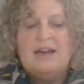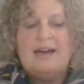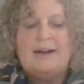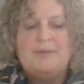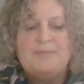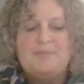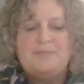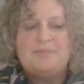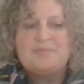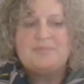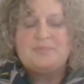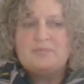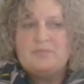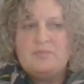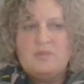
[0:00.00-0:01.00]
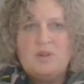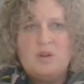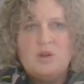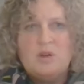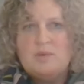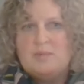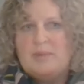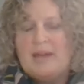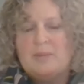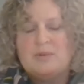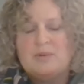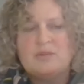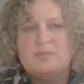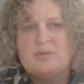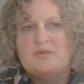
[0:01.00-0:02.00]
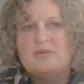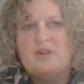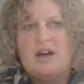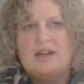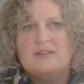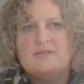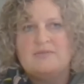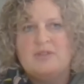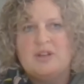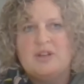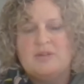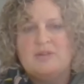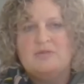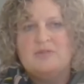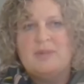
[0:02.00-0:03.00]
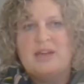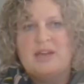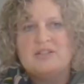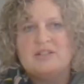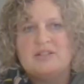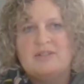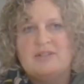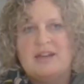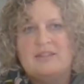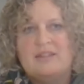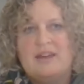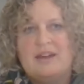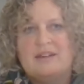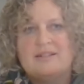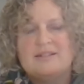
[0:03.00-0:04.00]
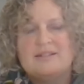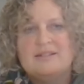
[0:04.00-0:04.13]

who would be able to provide further information around that.